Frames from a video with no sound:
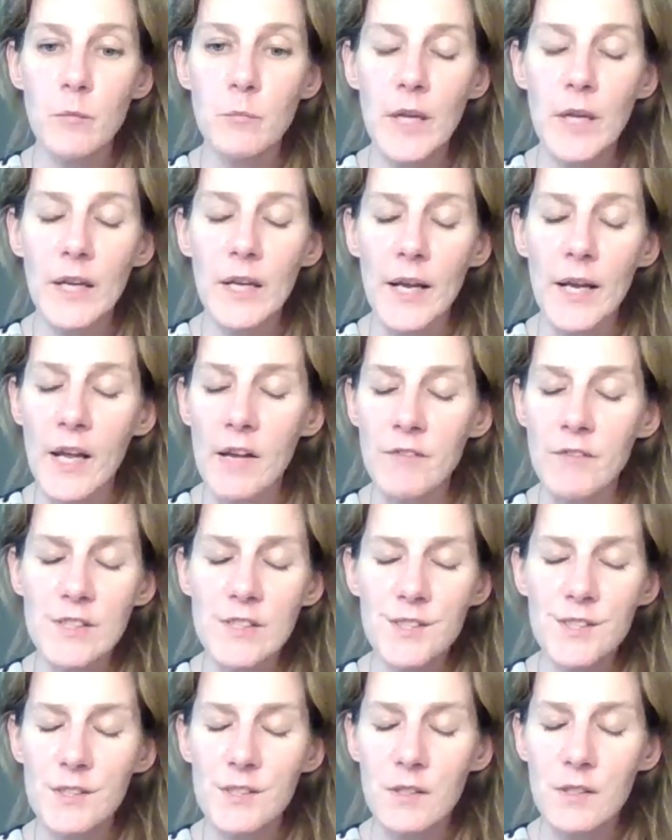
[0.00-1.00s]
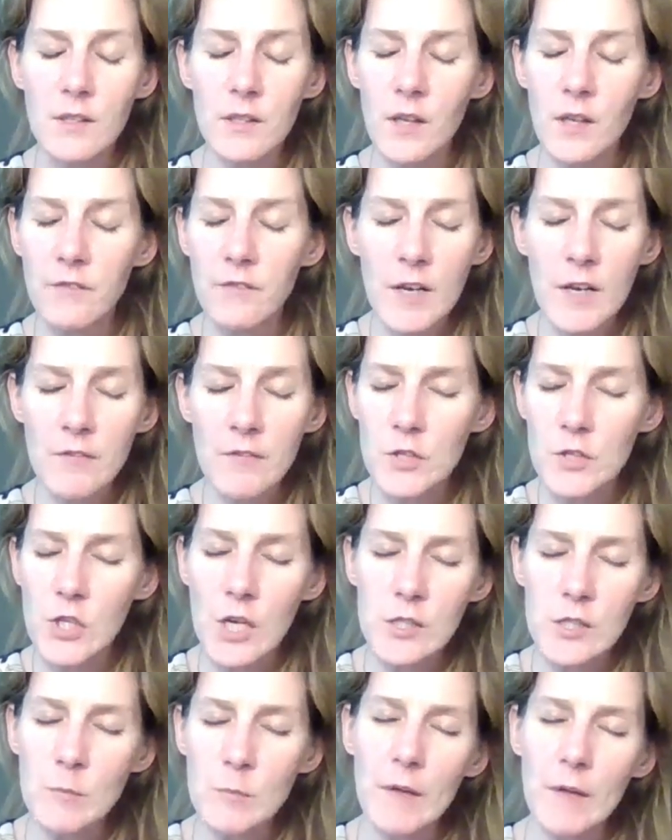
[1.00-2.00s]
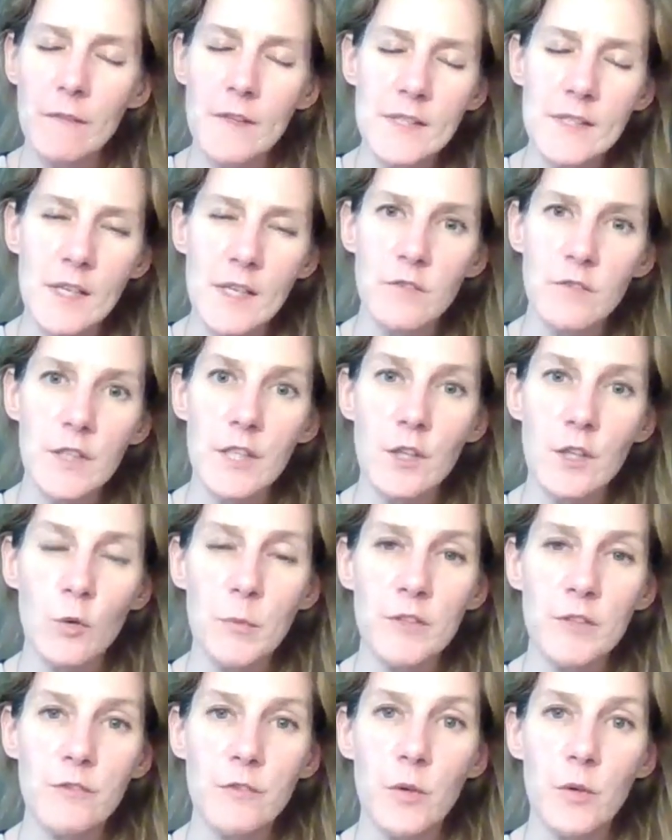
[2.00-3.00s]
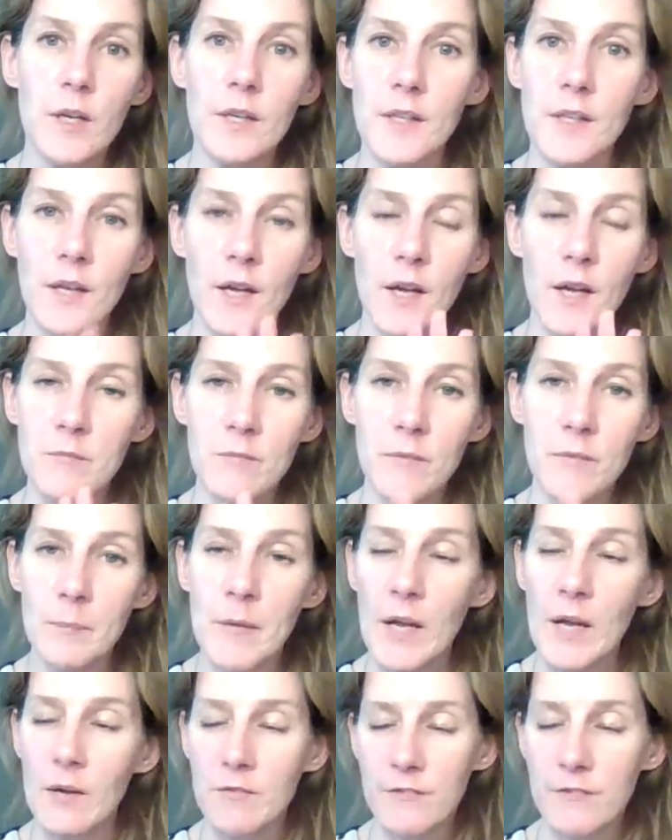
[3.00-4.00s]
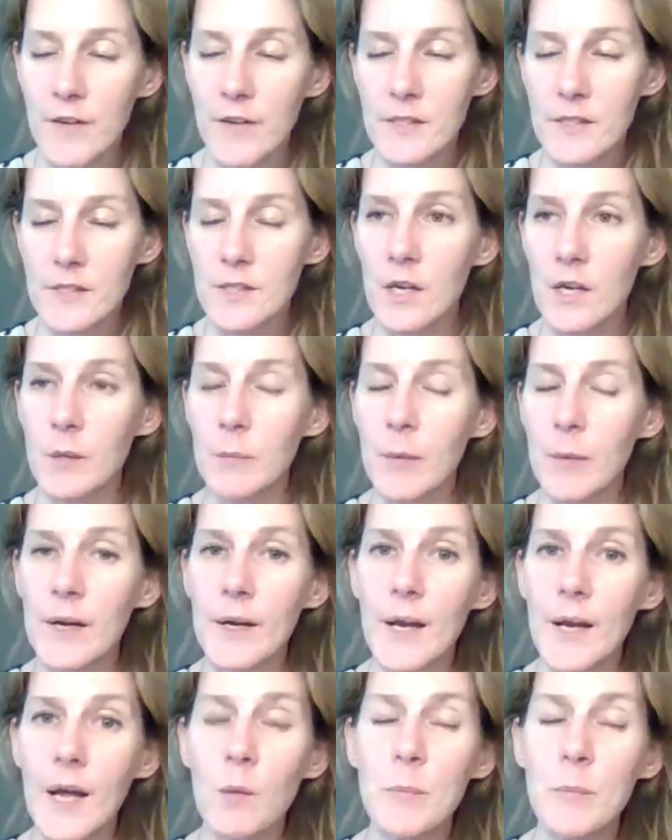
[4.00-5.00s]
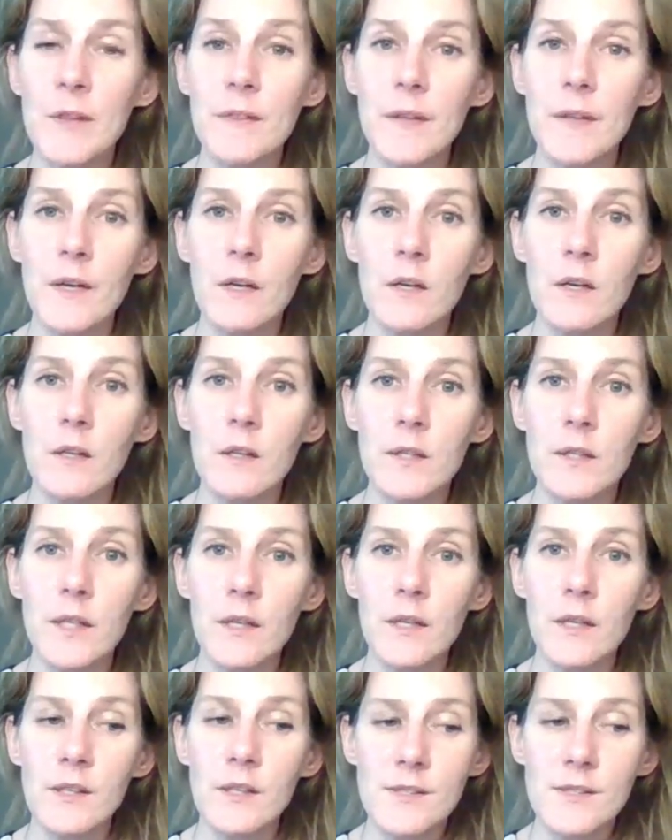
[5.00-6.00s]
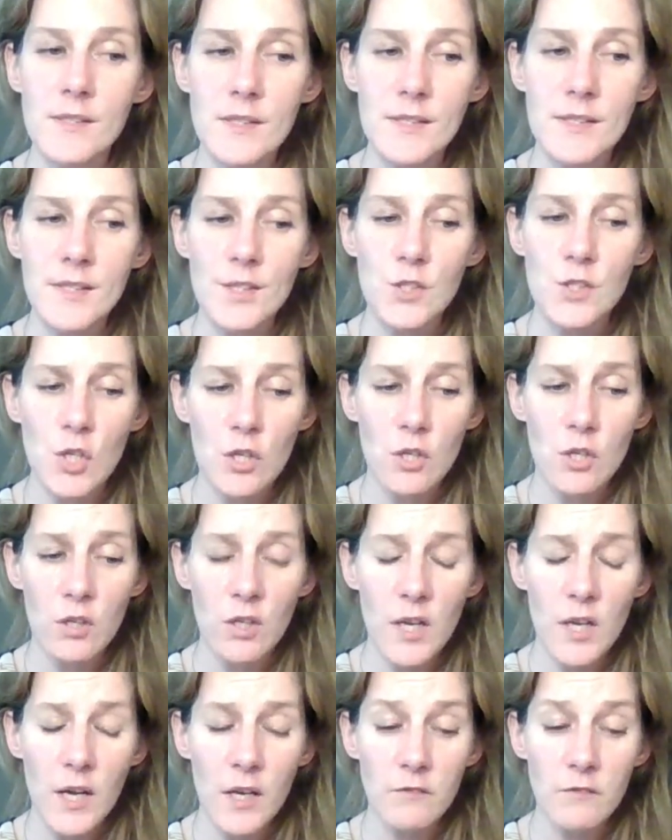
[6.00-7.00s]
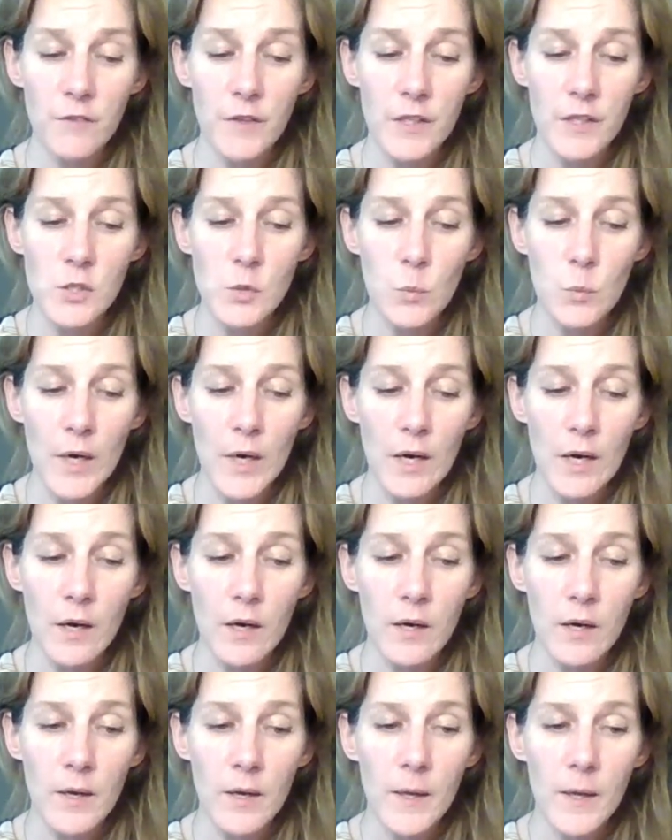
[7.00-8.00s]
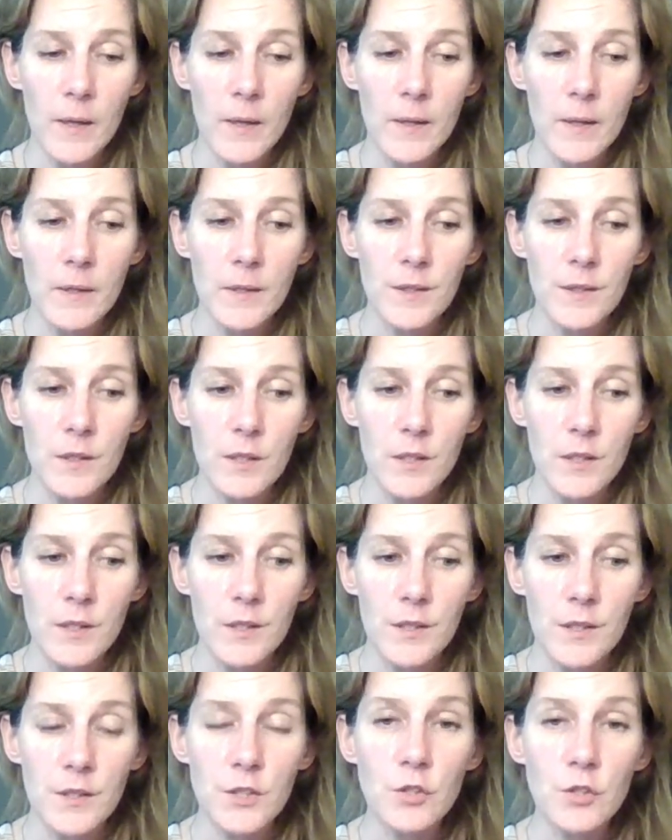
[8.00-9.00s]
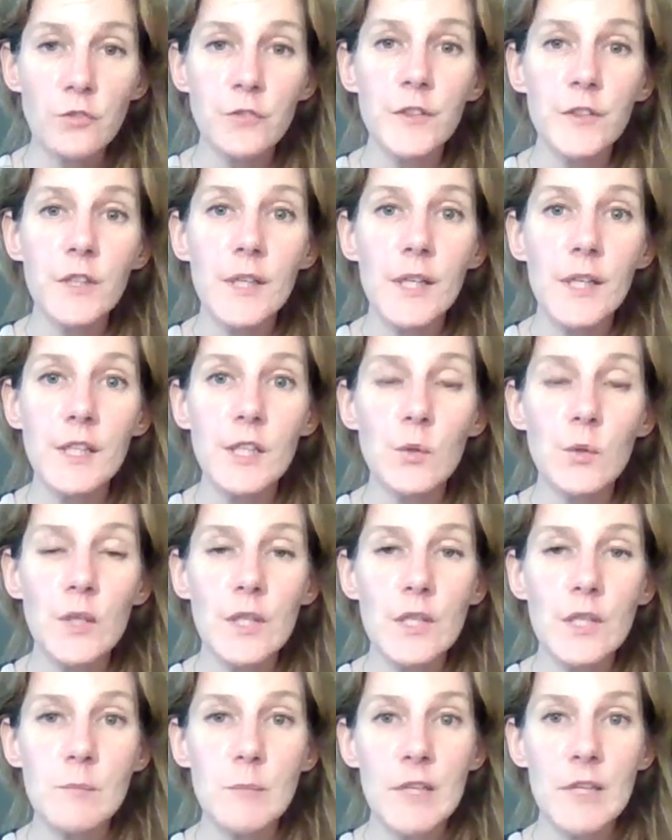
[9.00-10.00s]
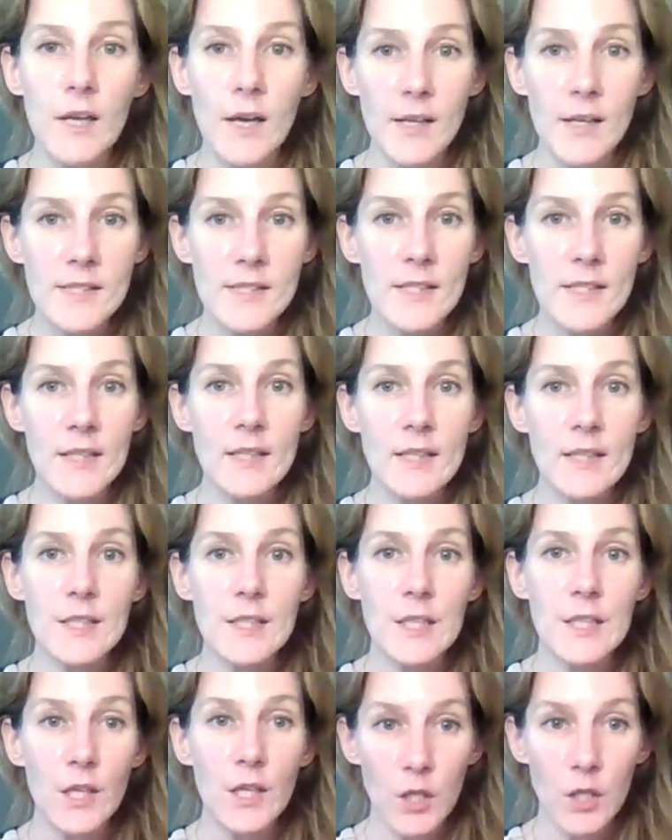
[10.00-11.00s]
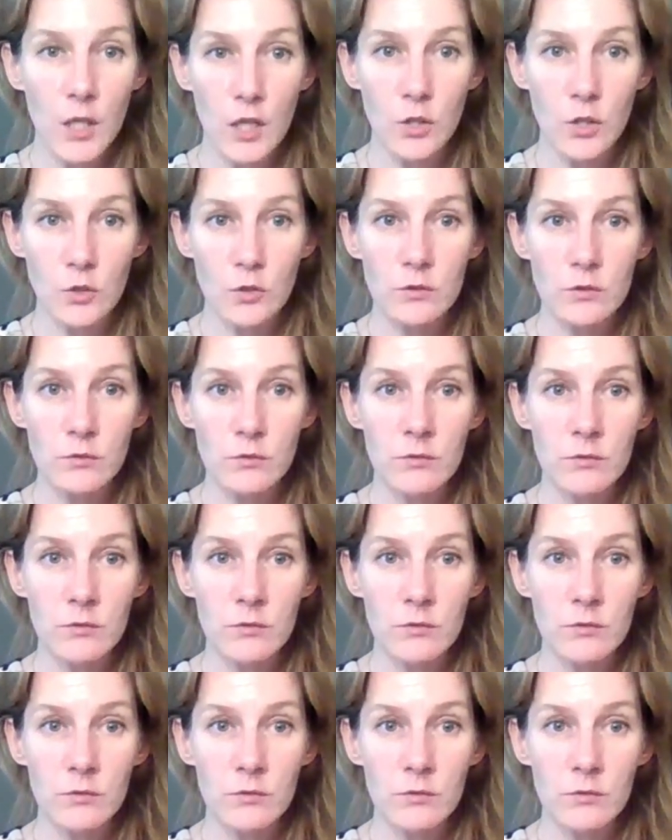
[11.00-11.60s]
And I've never talked about this on video before, and I'm fine to talk about it now, but there is this internal conflict where you feel like you need to be isolated and alone